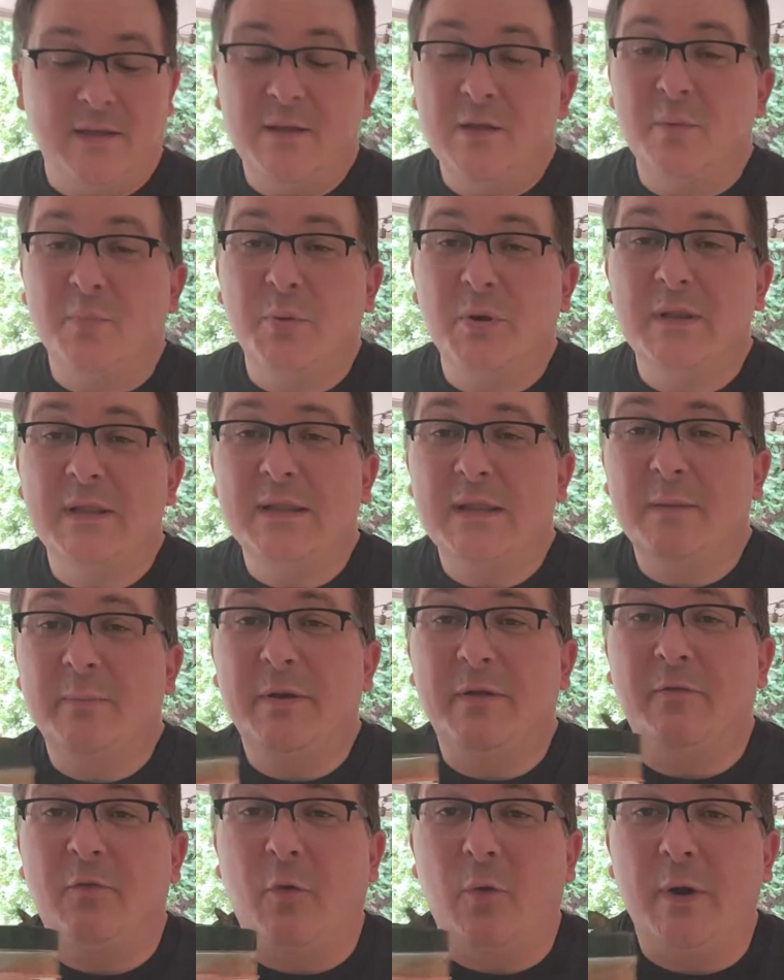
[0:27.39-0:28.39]
You could put a little
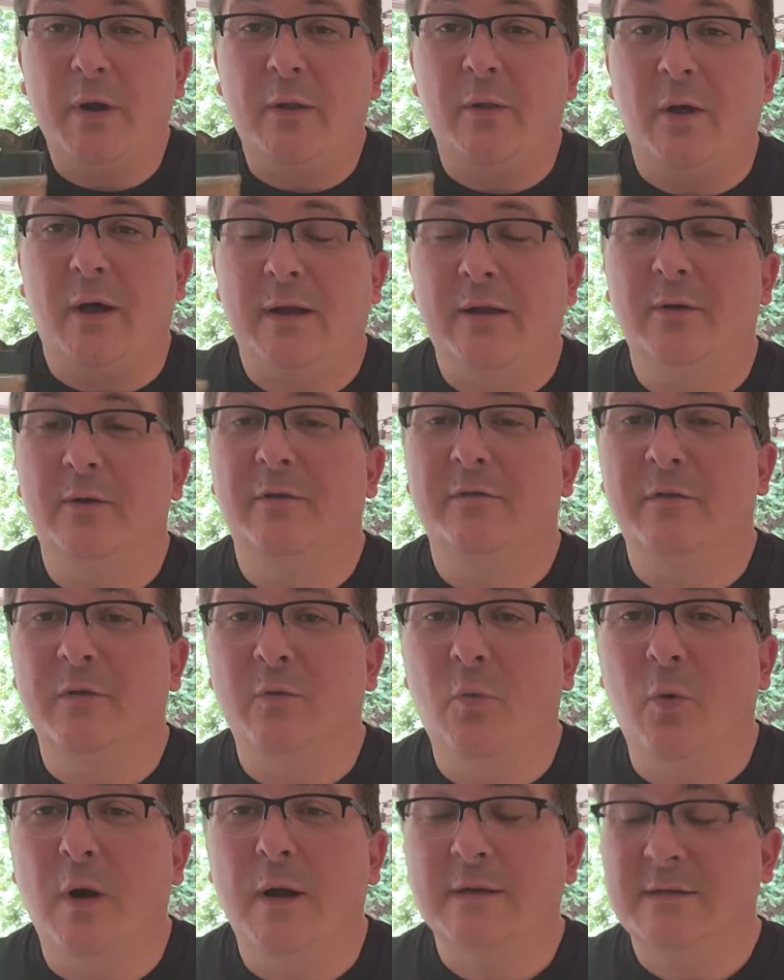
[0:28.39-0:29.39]
bit of oil on here if
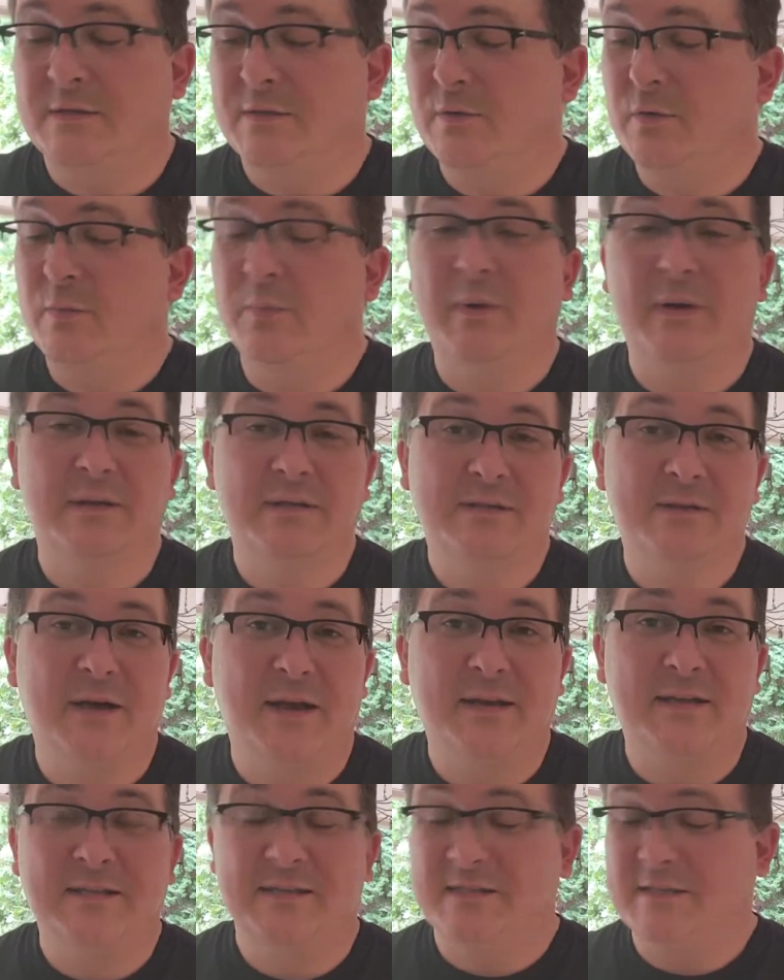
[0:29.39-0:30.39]
you want to, but it's
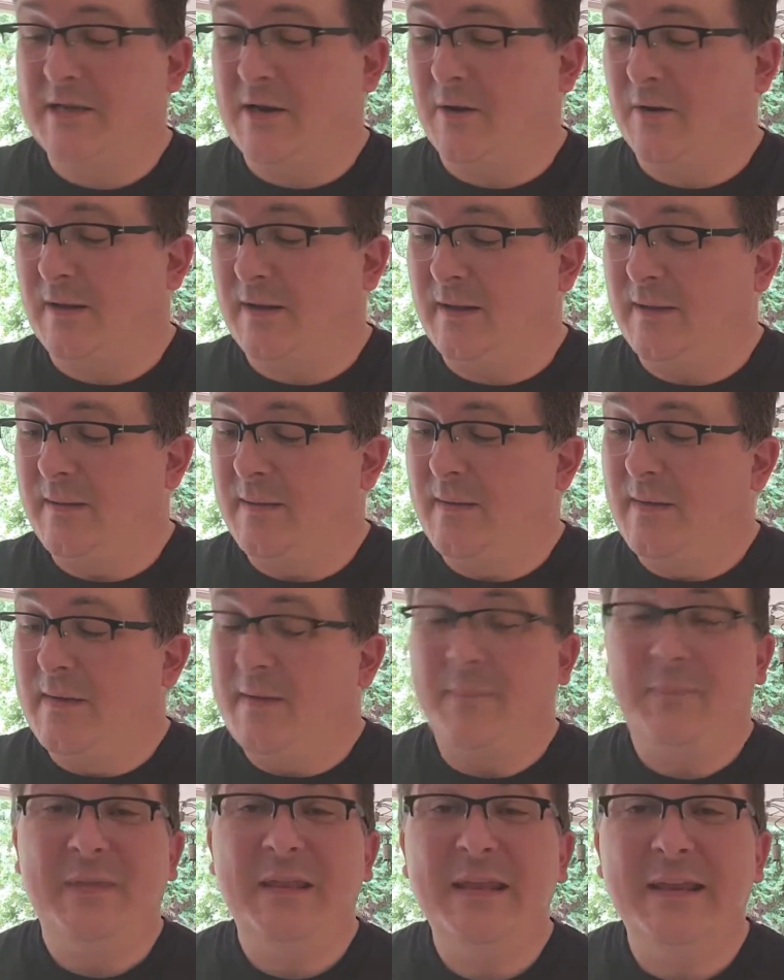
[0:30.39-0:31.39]
not necessarily
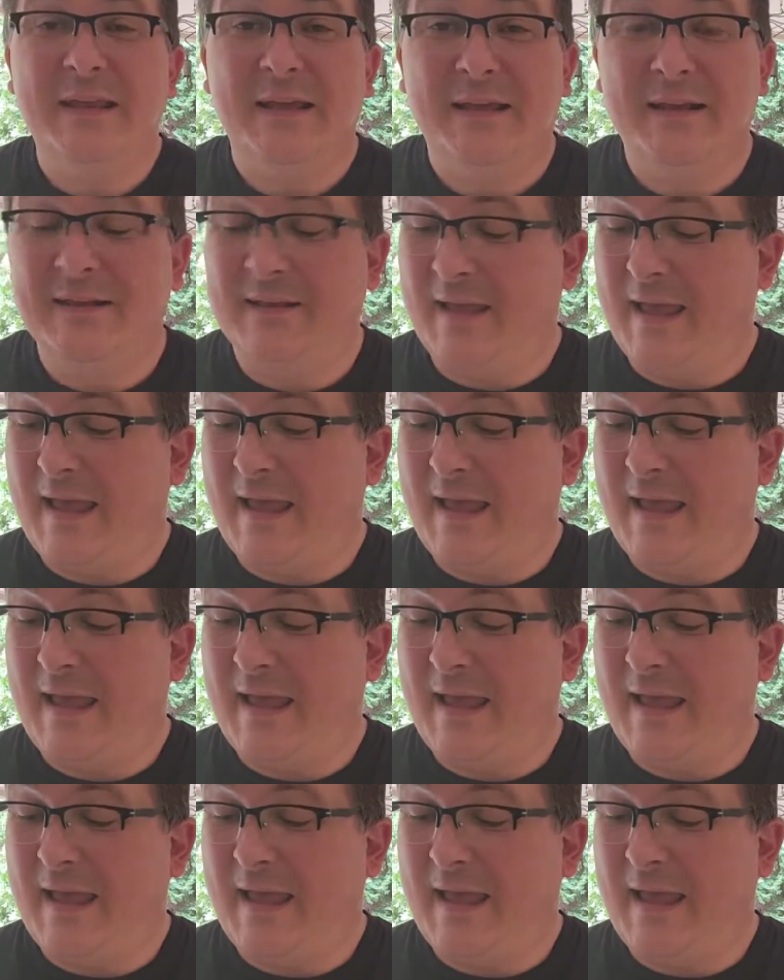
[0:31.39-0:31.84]
needed.